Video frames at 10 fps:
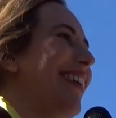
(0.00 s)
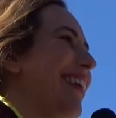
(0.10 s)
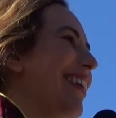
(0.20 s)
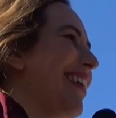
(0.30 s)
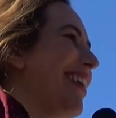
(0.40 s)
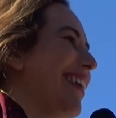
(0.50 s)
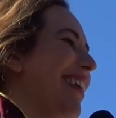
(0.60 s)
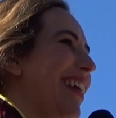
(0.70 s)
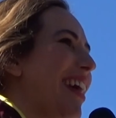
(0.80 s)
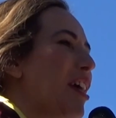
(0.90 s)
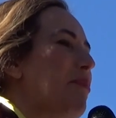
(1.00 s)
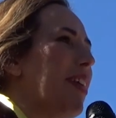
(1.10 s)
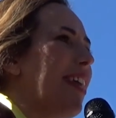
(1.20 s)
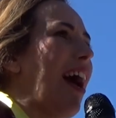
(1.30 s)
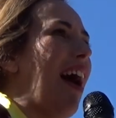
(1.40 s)

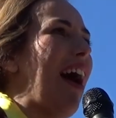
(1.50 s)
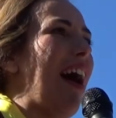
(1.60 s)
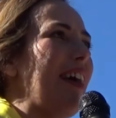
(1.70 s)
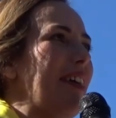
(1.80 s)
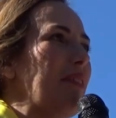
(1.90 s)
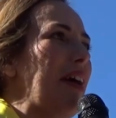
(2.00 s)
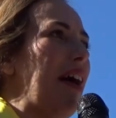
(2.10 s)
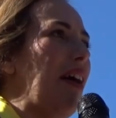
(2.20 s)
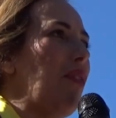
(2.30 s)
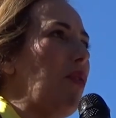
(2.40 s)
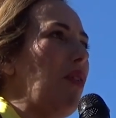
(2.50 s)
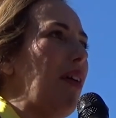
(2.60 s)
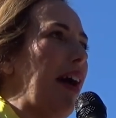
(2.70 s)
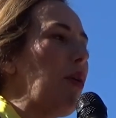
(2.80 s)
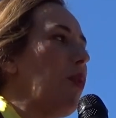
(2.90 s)
But I,
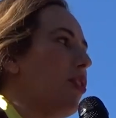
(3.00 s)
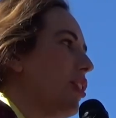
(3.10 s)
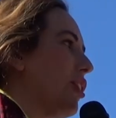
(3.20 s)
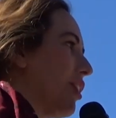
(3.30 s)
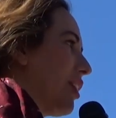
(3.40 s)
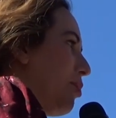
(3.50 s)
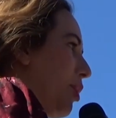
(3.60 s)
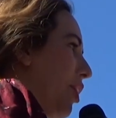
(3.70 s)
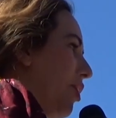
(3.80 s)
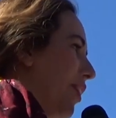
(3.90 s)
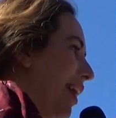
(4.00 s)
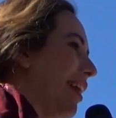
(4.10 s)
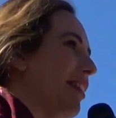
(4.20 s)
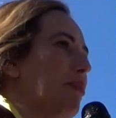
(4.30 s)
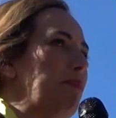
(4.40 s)
I wanted to come here
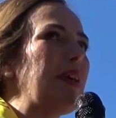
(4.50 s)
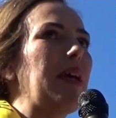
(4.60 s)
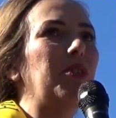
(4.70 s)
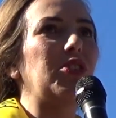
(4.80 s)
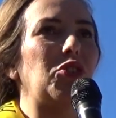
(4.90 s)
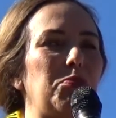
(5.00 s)
and be able to